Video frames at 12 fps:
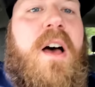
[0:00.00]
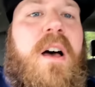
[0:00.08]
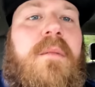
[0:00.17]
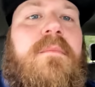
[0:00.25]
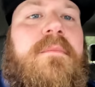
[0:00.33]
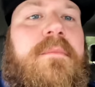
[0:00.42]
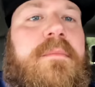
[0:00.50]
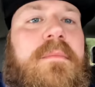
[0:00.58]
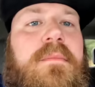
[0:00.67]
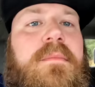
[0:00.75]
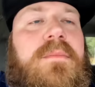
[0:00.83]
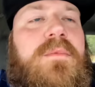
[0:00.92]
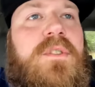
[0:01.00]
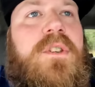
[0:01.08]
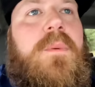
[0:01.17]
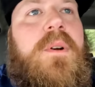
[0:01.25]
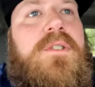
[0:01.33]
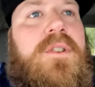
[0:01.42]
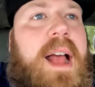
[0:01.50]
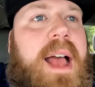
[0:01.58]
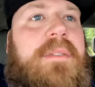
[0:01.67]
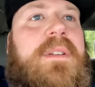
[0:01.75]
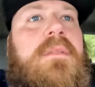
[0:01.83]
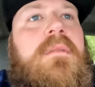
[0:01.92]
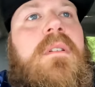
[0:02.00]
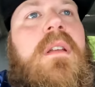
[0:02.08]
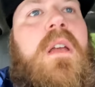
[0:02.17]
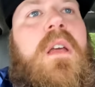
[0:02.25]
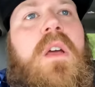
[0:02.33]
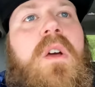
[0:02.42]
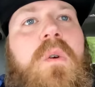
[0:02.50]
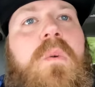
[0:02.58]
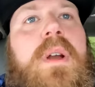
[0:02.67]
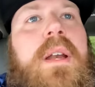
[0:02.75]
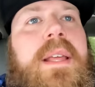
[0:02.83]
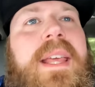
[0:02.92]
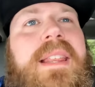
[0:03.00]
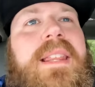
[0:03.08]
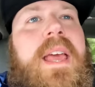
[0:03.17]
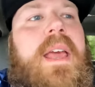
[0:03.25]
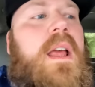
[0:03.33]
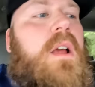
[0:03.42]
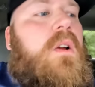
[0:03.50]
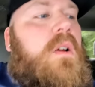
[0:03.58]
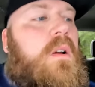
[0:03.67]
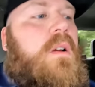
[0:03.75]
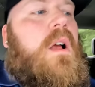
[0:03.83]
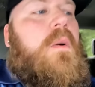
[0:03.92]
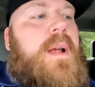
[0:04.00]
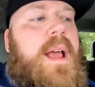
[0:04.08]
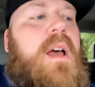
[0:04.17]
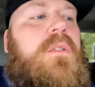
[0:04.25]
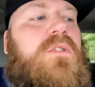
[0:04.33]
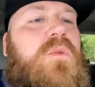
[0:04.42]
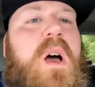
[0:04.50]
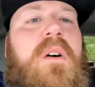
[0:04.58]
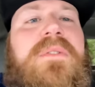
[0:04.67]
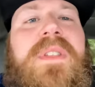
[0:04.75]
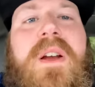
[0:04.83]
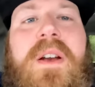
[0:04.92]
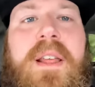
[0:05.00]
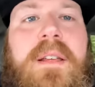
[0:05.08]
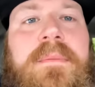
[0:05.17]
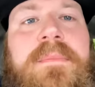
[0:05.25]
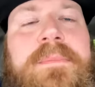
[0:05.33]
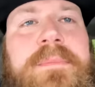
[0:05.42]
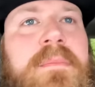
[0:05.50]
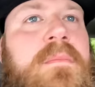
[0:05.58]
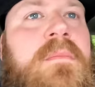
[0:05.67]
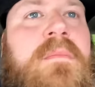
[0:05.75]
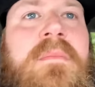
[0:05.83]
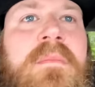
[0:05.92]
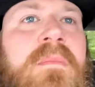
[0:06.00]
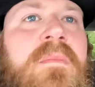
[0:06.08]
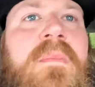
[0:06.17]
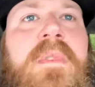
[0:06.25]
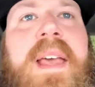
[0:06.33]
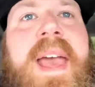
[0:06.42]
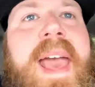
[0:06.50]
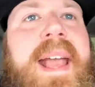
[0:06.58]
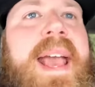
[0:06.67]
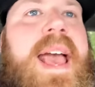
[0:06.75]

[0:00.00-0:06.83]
Um, so we're driving. We're gonna get there around 12:30. Hang